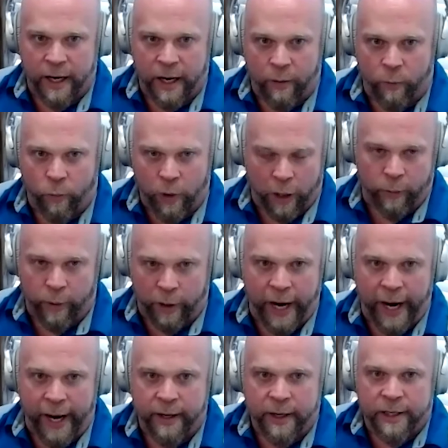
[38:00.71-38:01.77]
where we're at.
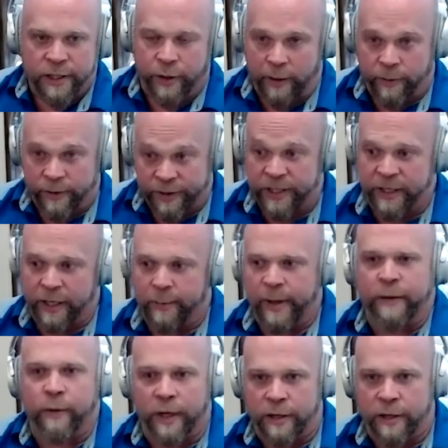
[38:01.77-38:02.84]
So I will sit there and I'm like,
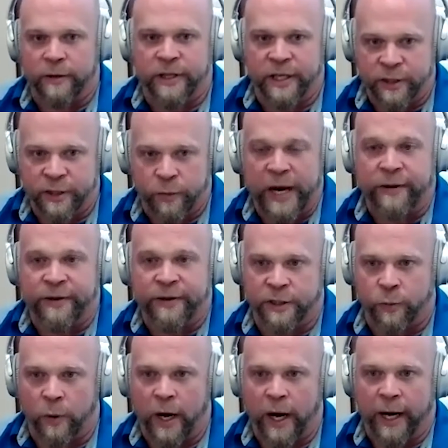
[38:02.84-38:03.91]
we're going to do it this way, and this is
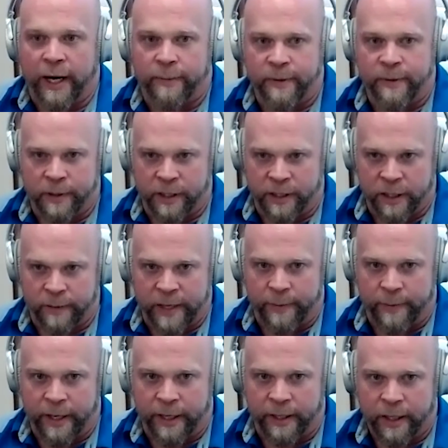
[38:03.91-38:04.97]
why. And people look at me and I'm
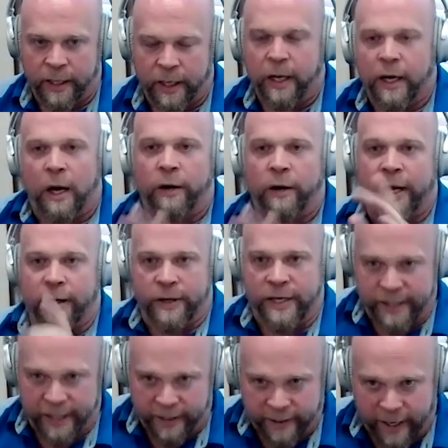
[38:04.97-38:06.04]
like, okay, you didn't
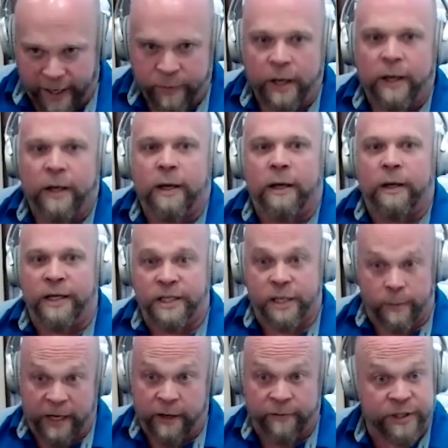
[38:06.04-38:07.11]
get that. Let's go
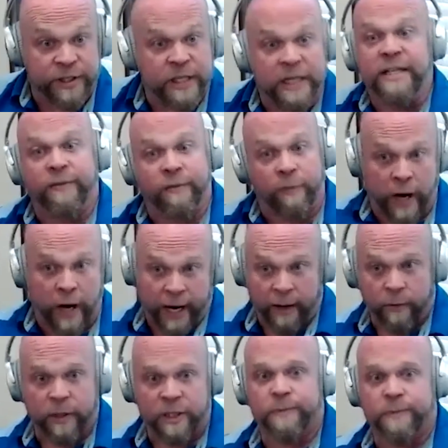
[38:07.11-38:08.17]
back over this in a different way.
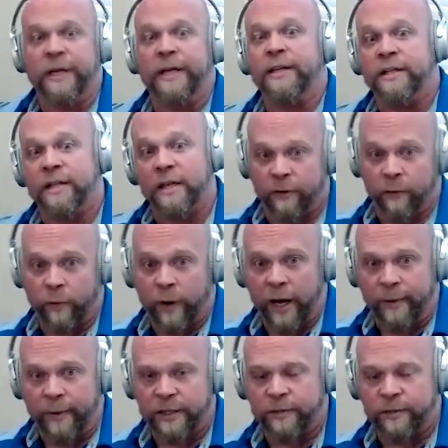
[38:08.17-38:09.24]
We'll explain this in a different
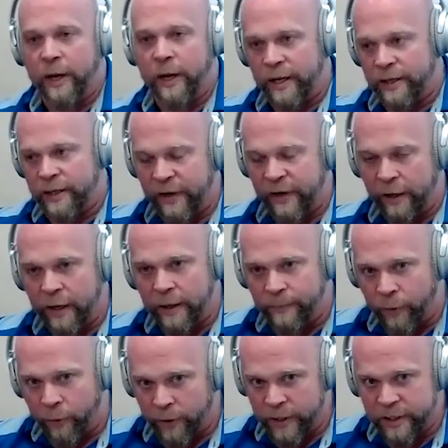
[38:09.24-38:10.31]
way, because it's very
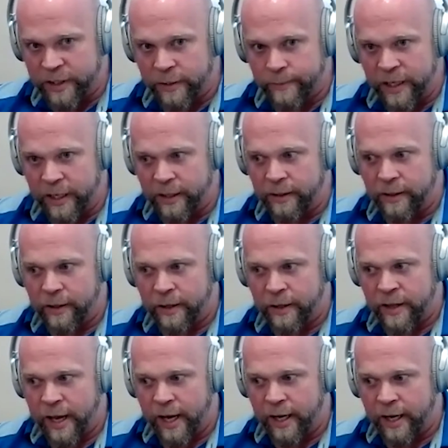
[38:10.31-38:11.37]
important to me
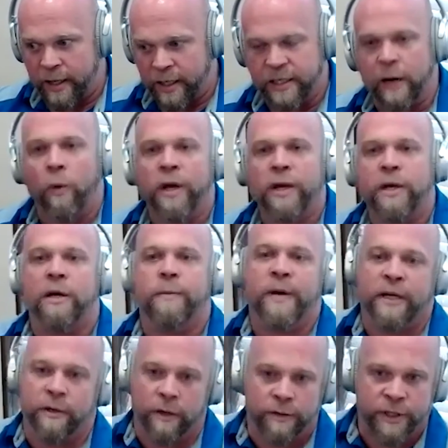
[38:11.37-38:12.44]
that, because I want you to
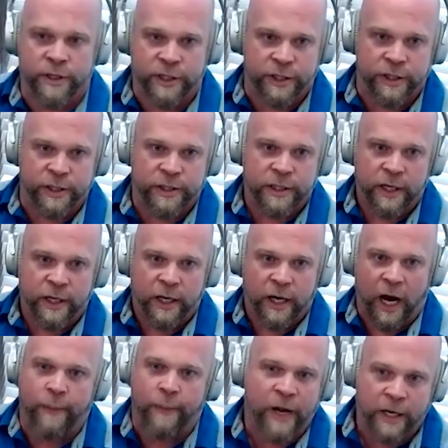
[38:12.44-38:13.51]
make your own decisions.
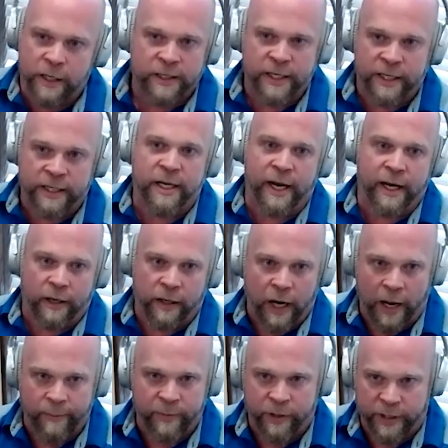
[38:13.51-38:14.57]
I'm not your dictator.
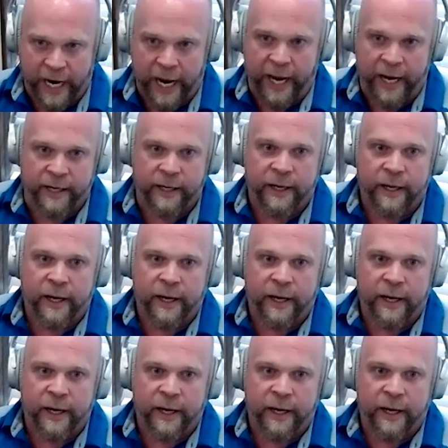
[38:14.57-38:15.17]
I'm your guide.